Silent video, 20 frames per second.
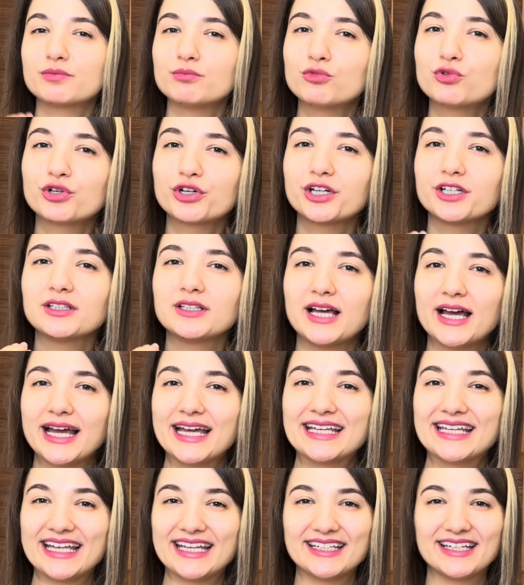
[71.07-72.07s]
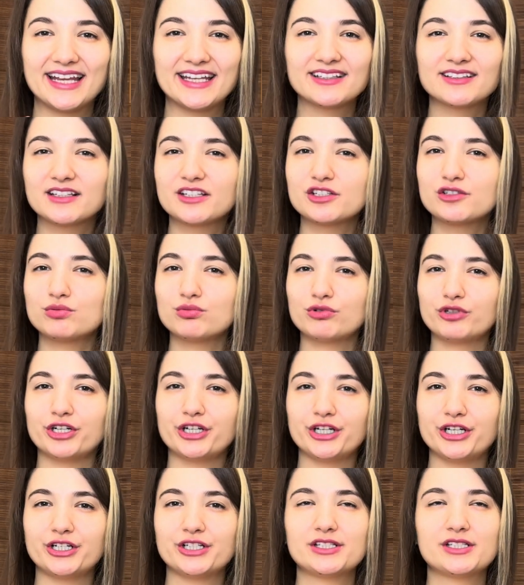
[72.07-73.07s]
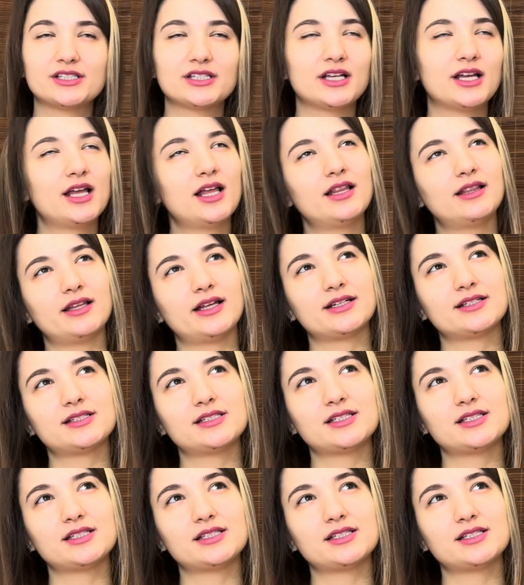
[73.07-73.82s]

more like in English words, let's